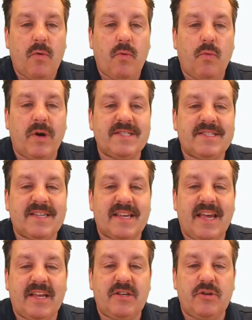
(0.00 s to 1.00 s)
Once
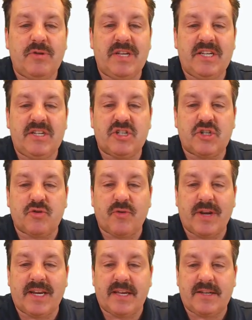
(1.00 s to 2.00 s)
again, you need to
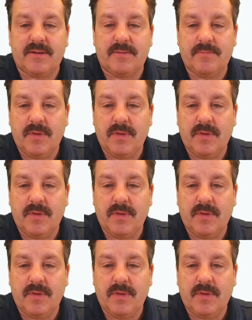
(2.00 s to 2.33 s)
shrink it.